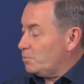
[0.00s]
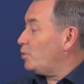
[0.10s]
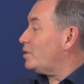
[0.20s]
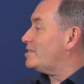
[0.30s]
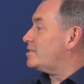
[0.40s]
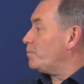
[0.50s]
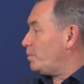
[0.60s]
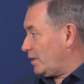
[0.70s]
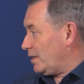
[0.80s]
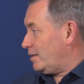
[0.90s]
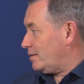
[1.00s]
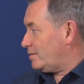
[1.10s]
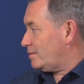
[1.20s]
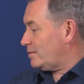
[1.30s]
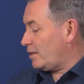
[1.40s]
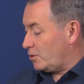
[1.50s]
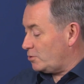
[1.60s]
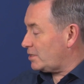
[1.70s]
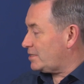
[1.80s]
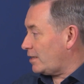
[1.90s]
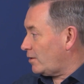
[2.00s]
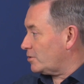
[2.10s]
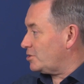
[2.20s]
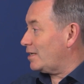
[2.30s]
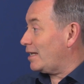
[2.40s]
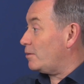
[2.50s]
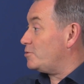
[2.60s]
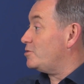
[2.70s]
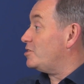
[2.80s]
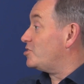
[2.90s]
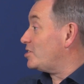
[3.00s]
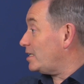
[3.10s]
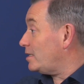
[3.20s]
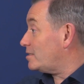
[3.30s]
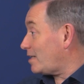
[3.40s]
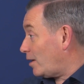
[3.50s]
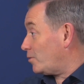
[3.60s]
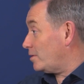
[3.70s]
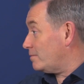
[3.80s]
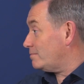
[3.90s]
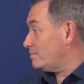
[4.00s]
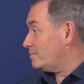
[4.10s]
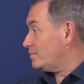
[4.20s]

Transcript: To put it simply, acoustic technology allows you to see sound. Mm-hmm.